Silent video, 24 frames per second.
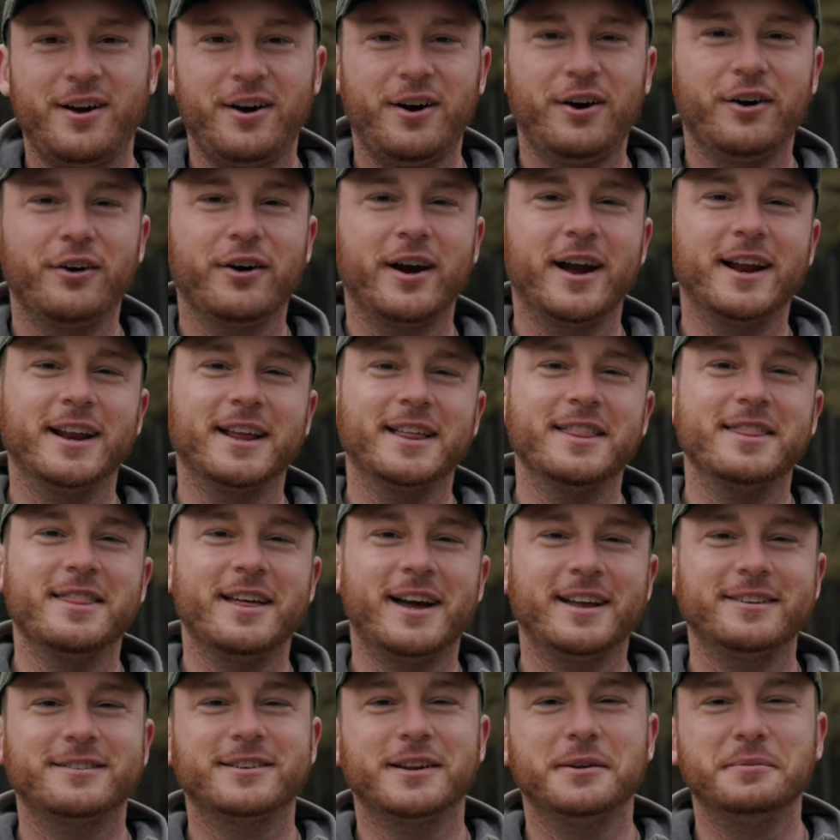All right, and
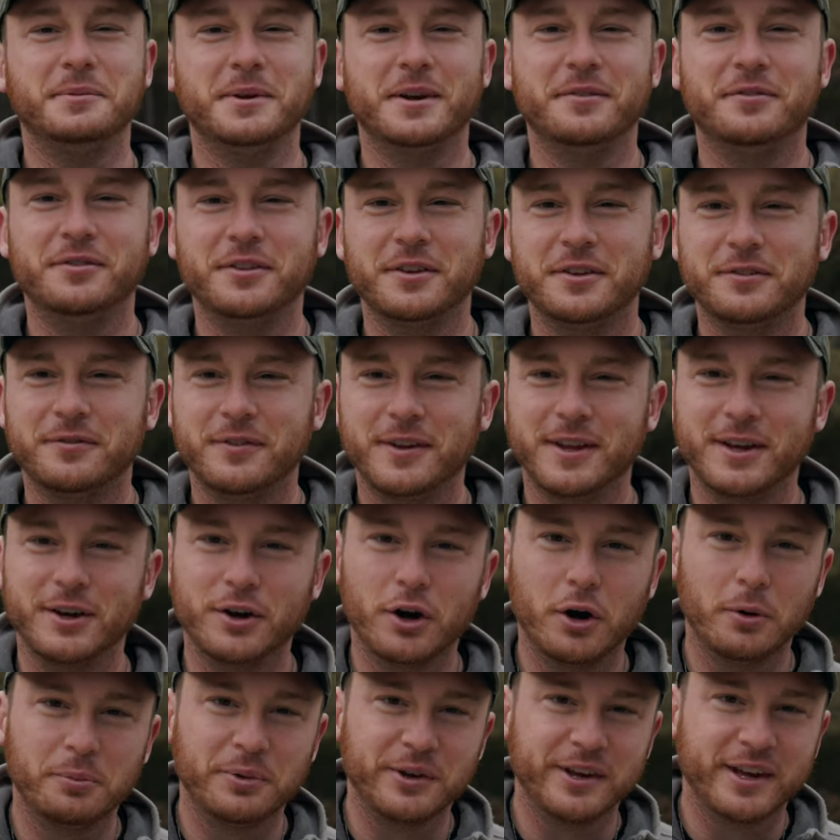that's gonna be it for this video.
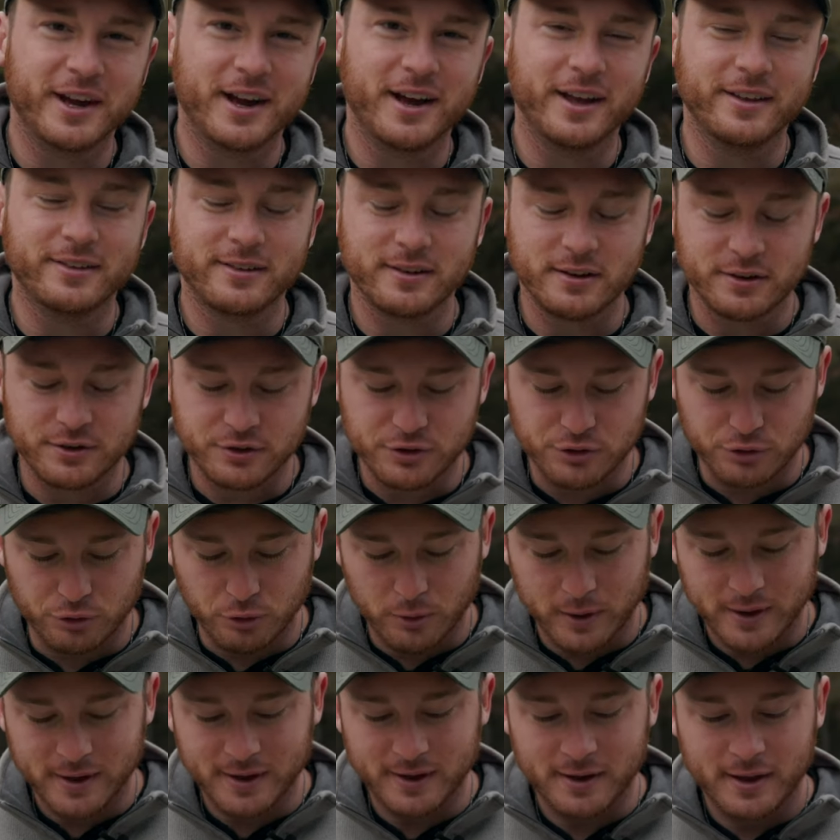Hope you guys
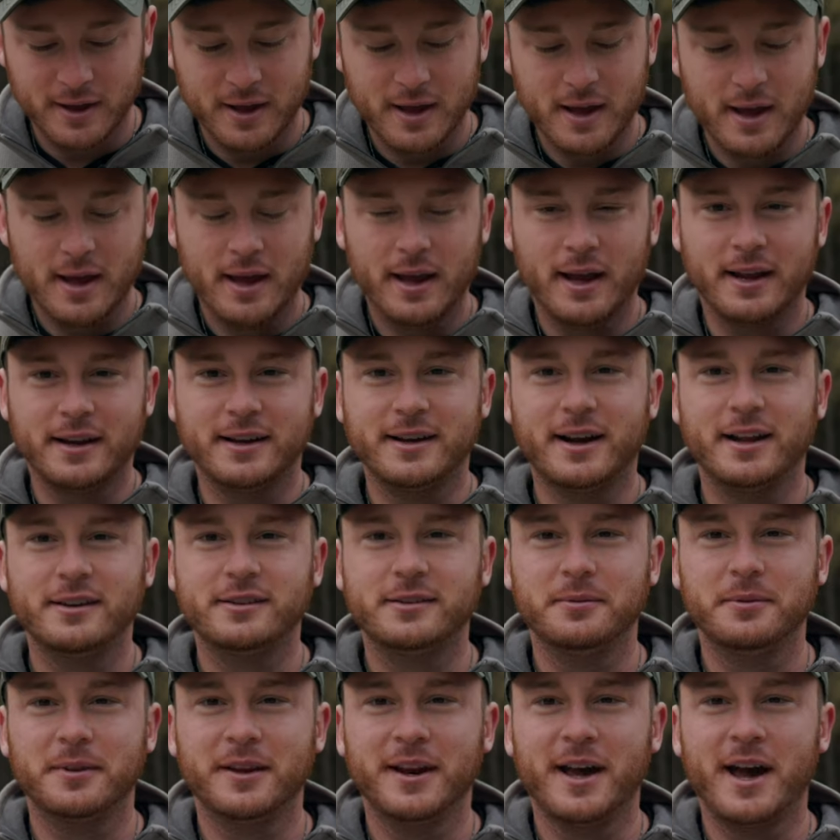enjoyed it and got
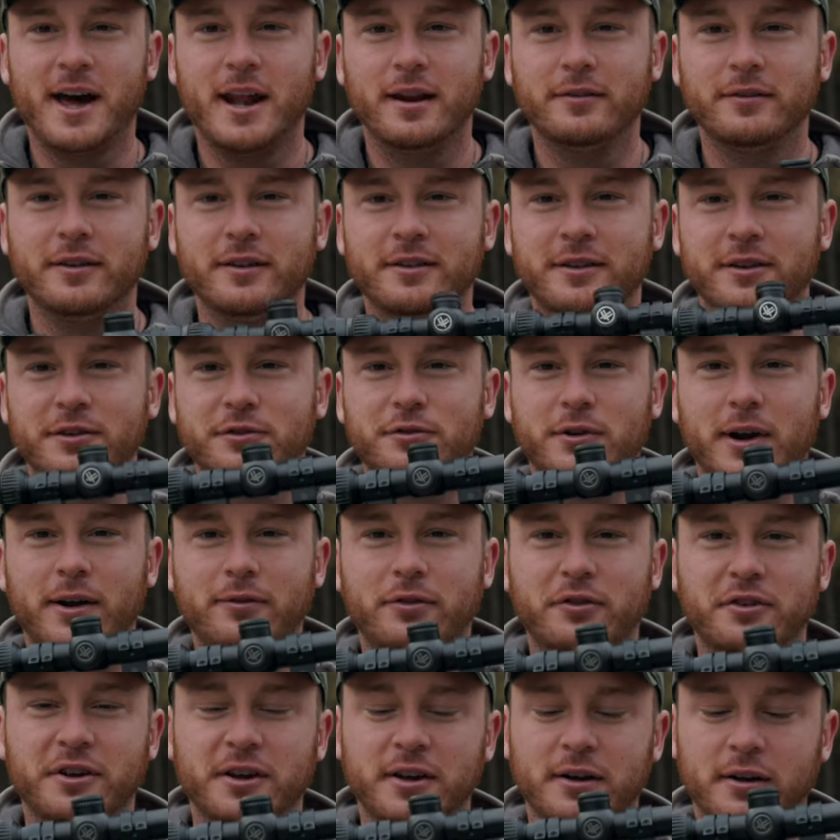something out of it. This
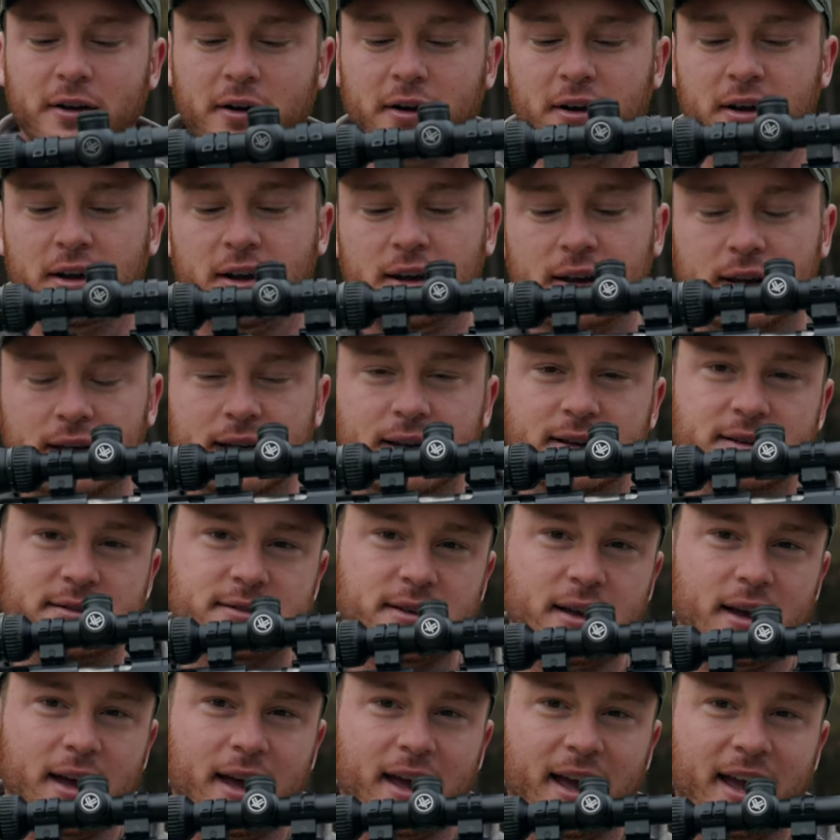rifle here
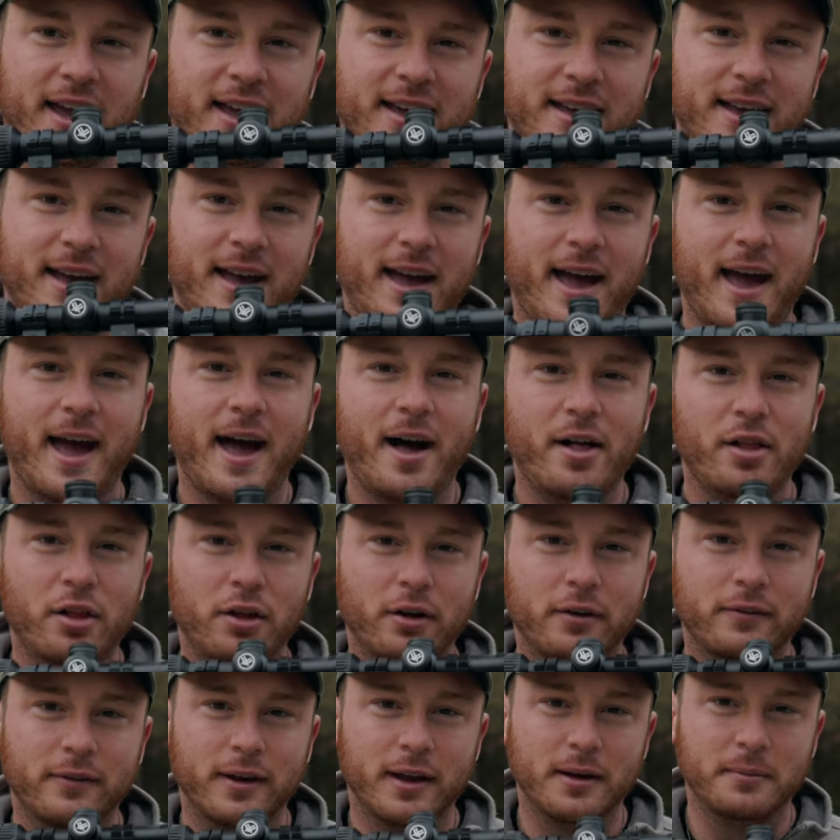is a
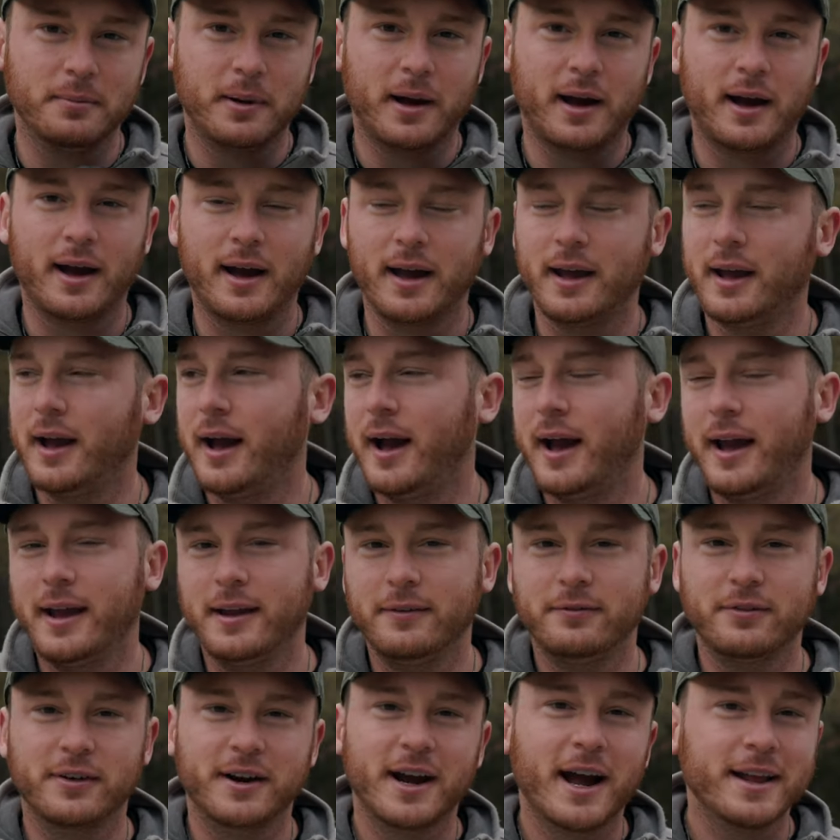hell of a buy. I
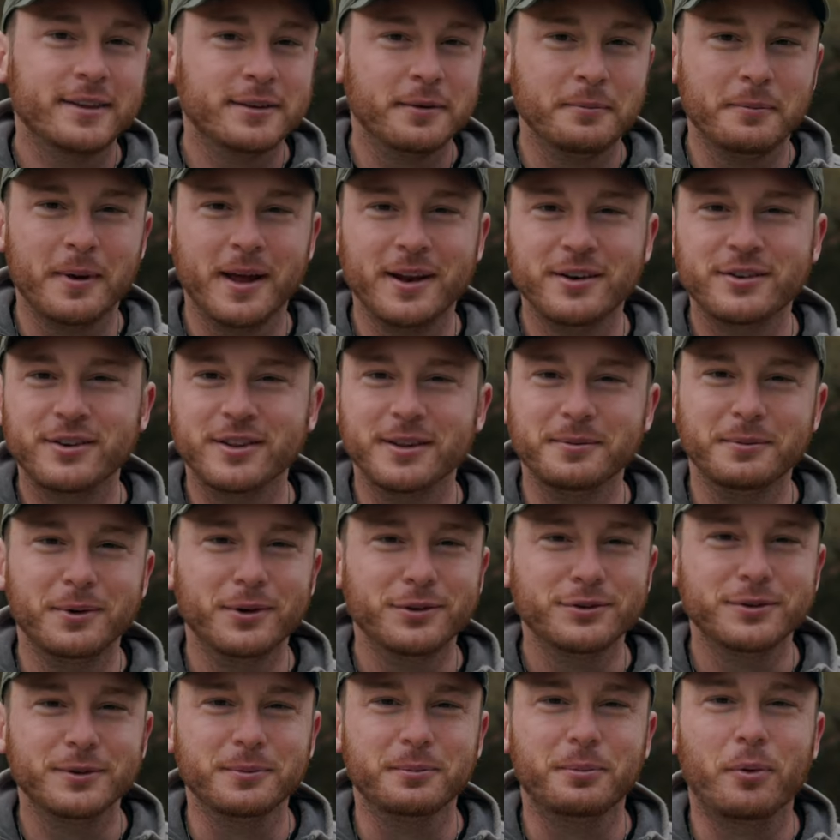forgot to mention the
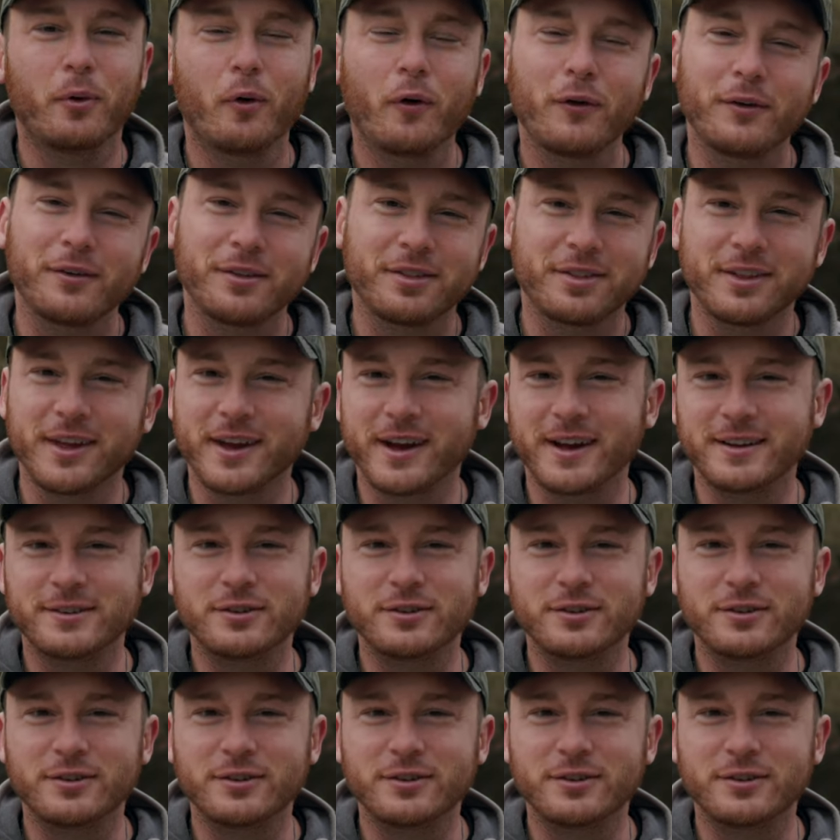most important thing.